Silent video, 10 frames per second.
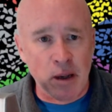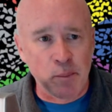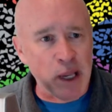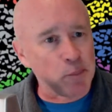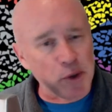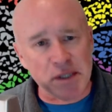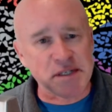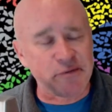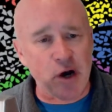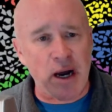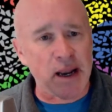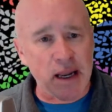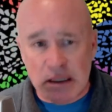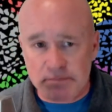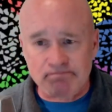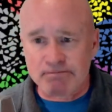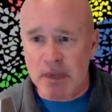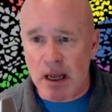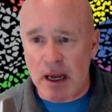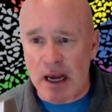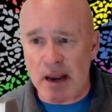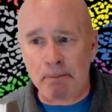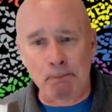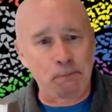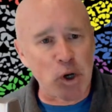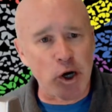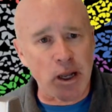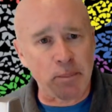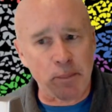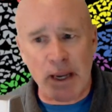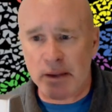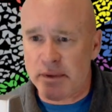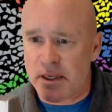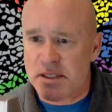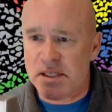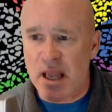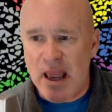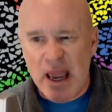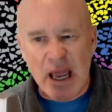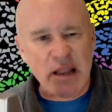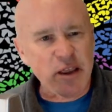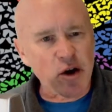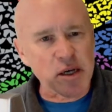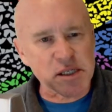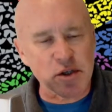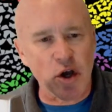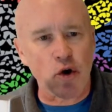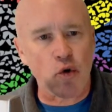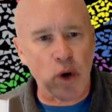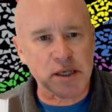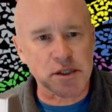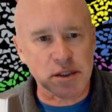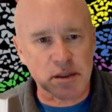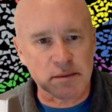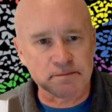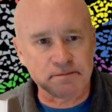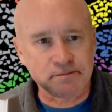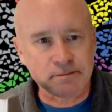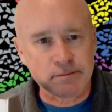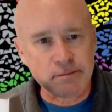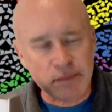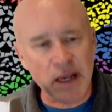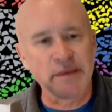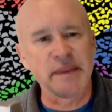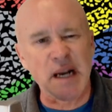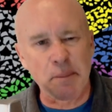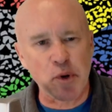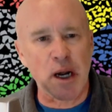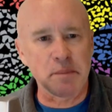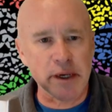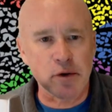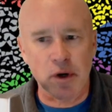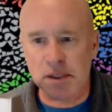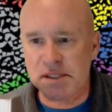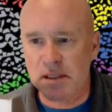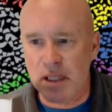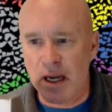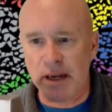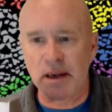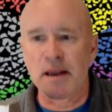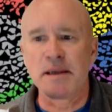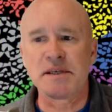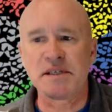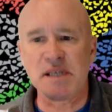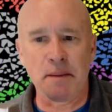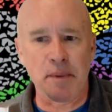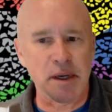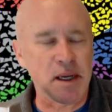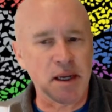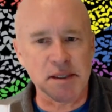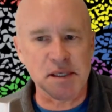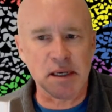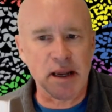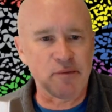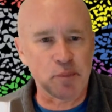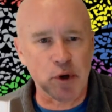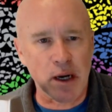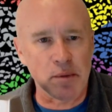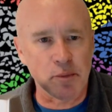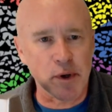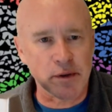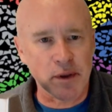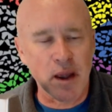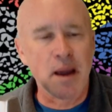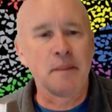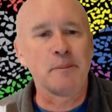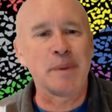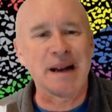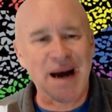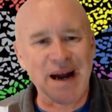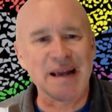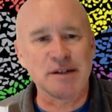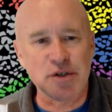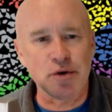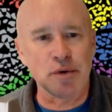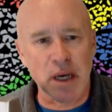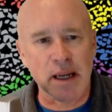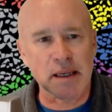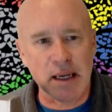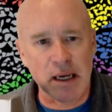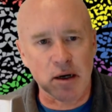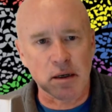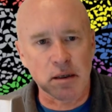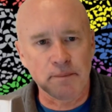People, it's Friday. I'm burnt up about this, and there is no question that I probably crossed a line somebody is going to have a problem with, but I do not care.